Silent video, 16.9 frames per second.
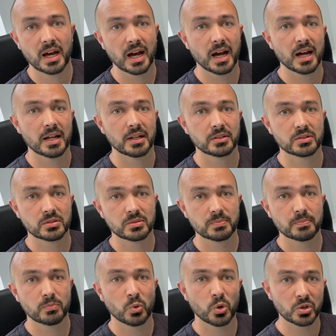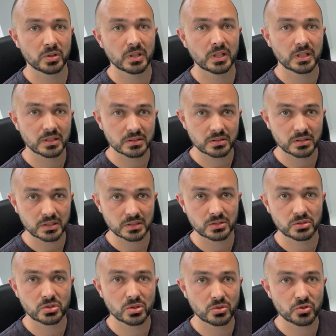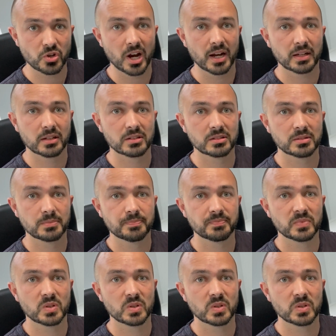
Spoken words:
And what you need is two tracks.